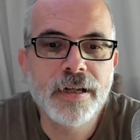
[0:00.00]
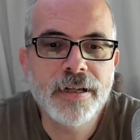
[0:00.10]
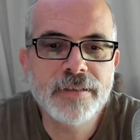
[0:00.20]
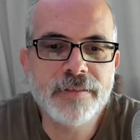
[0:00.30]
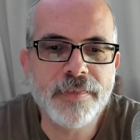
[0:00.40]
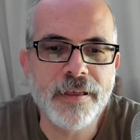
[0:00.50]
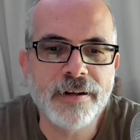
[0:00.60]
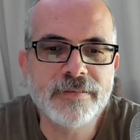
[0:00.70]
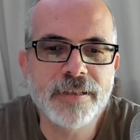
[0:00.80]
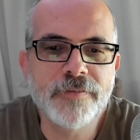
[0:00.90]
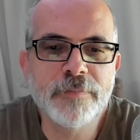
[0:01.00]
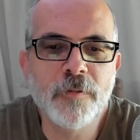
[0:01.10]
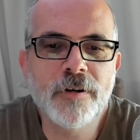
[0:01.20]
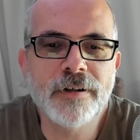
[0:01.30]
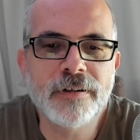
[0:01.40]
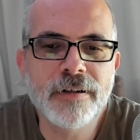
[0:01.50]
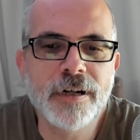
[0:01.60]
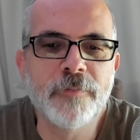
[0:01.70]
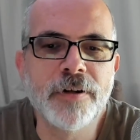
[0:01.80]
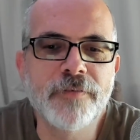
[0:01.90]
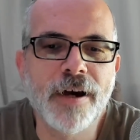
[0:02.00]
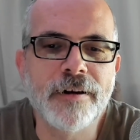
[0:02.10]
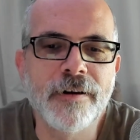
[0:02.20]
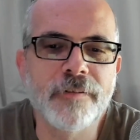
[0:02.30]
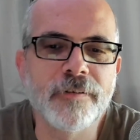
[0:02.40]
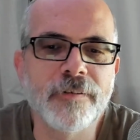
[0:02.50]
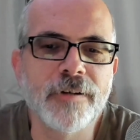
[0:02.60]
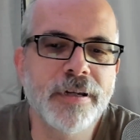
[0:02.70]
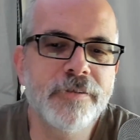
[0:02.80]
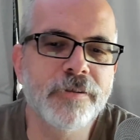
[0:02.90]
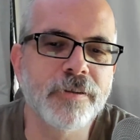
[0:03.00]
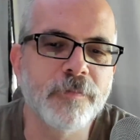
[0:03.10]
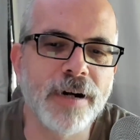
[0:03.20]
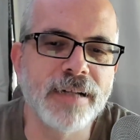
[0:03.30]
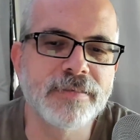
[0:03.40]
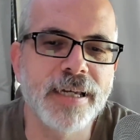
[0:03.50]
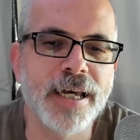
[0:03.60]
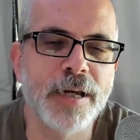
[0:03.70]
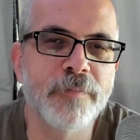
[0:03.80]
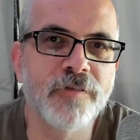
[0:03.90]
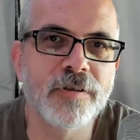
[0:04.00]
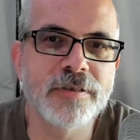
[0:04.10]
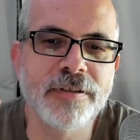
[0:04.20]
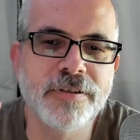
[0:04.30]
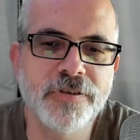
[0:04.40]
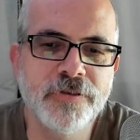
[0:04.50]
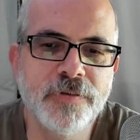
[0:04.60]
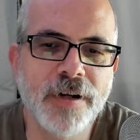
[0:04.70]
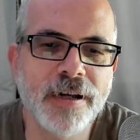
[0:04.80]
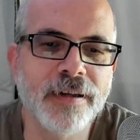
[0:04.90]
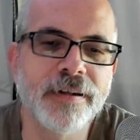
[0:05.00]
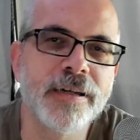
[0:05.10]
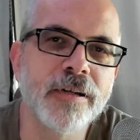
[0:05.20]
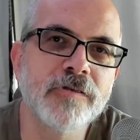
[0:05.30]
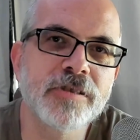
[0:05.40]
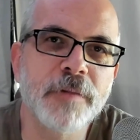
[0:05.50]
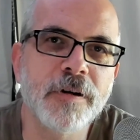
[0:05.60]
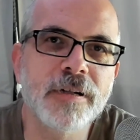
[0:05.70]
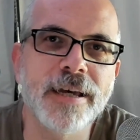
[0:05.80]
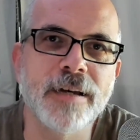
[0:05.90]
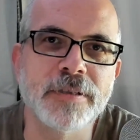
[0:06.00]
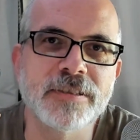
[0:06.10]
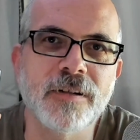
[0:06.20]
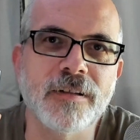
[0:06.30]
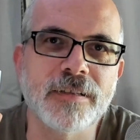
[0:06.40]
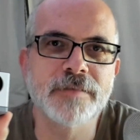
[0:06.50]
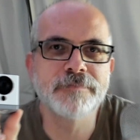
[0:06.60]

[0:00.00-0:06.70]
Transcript: It's Thanksgiving morning, and we've got another update to the Wyze Cam version 2 and Neo Smart Cam installer.